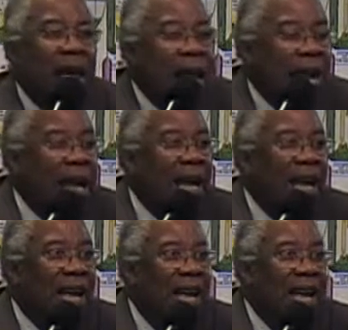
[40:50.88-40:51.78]
end.
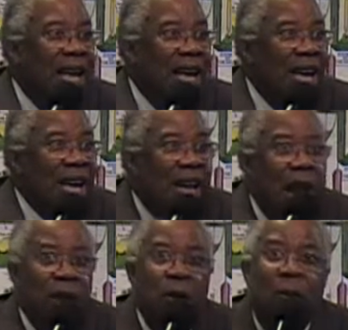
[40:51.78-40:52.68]
Amen.
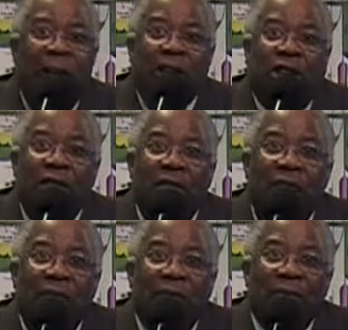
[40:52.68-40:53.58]
Can you imagine
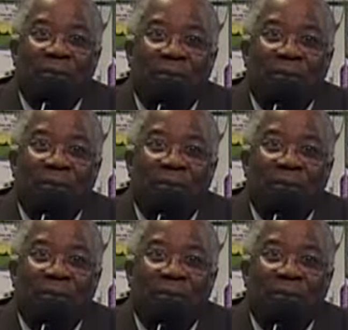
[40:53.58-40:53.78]
that?